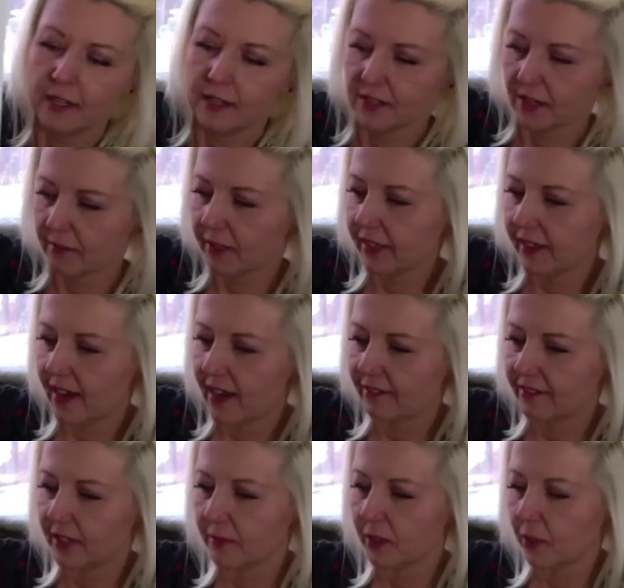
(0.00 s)
So I'm gonna
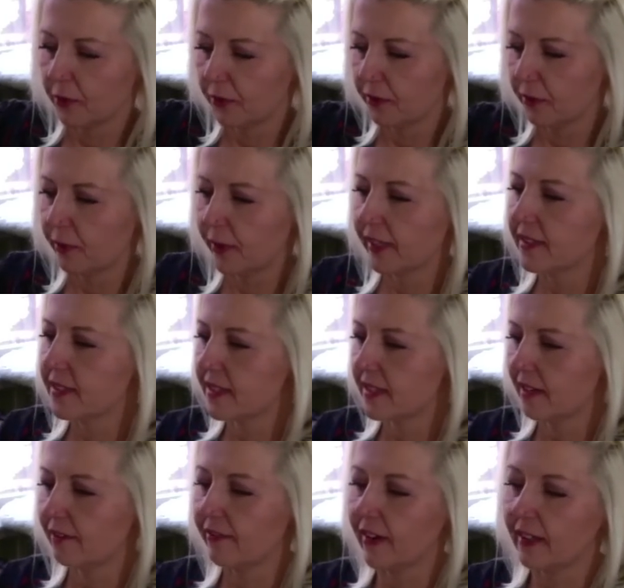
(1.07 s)
have them go through it and see
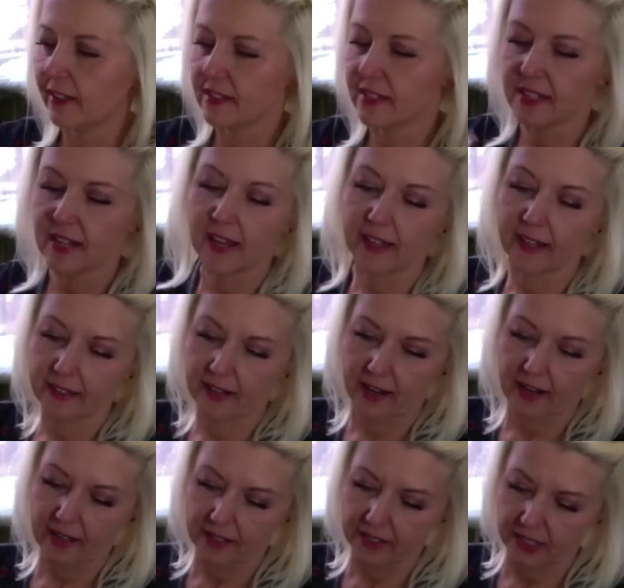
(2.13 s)
if I can sell it
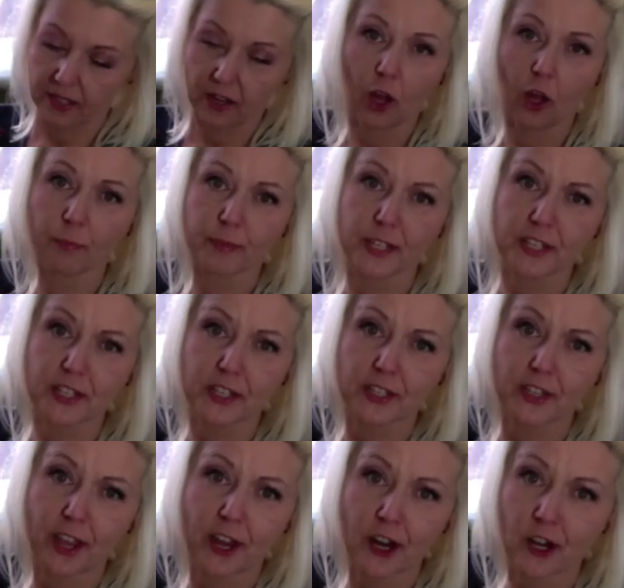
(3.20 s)
as all pieces
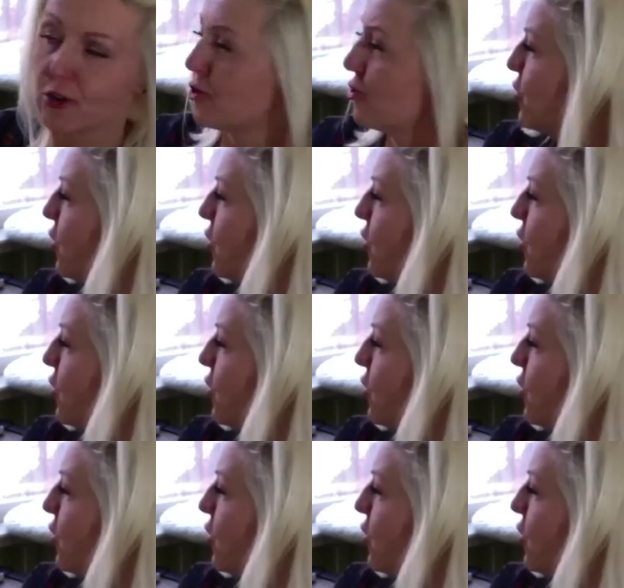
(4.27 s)
there or